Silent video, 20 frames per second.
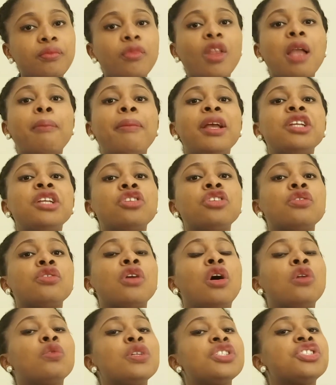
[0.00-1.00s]
Make sure you're
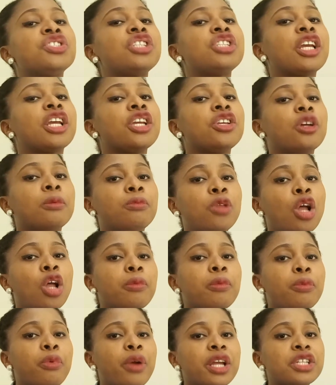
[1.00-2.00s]
always checking your
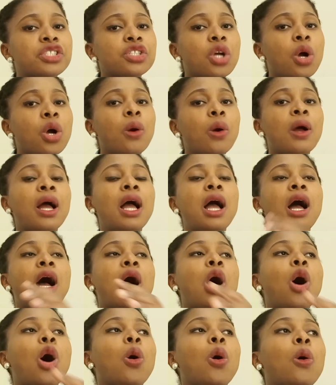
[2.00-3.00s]
blood pressure
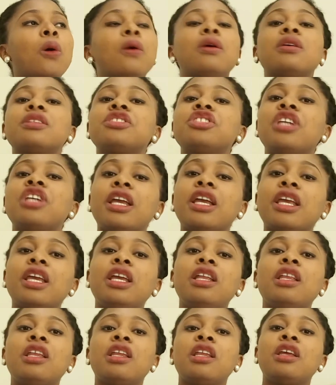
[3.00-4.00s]
or
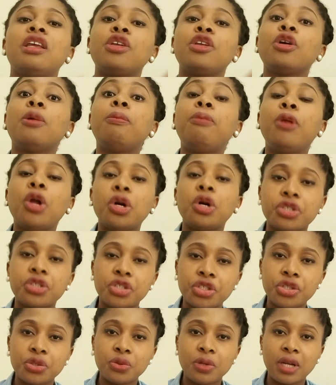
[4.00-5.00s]
checking your blood
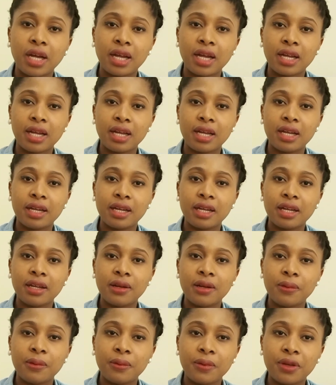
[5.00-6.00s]
sugar,
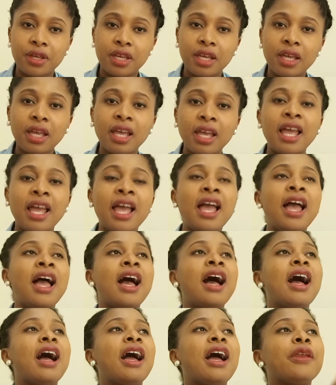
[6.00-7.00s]
okay?
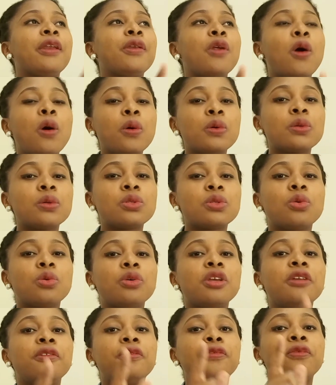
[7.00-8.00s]
And also,
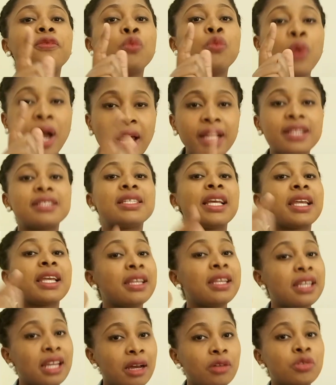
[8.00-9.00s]
if while taking
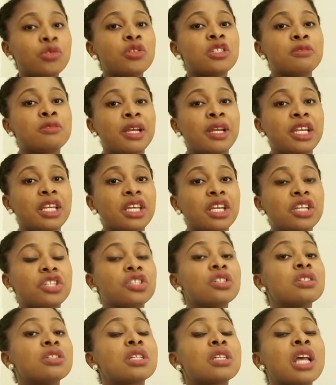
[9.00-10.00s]
those
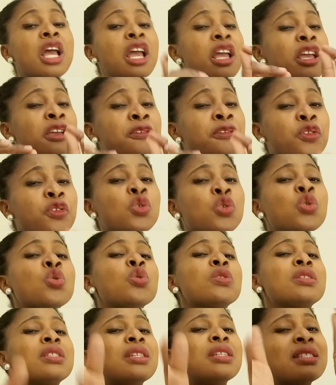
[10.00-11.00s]
medications, if you
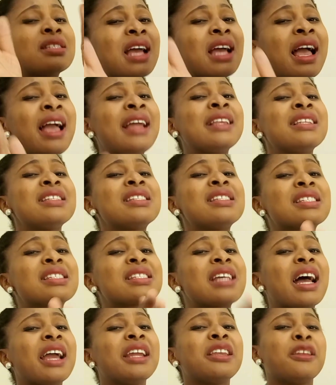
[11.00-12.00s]
notice any
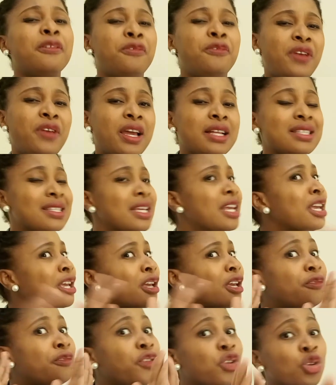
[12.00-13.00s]
side effects,
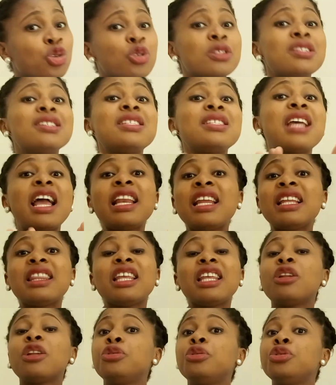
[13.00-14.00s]
if you notice
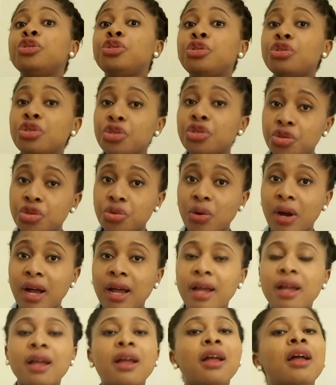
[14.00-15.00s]
anything unusual,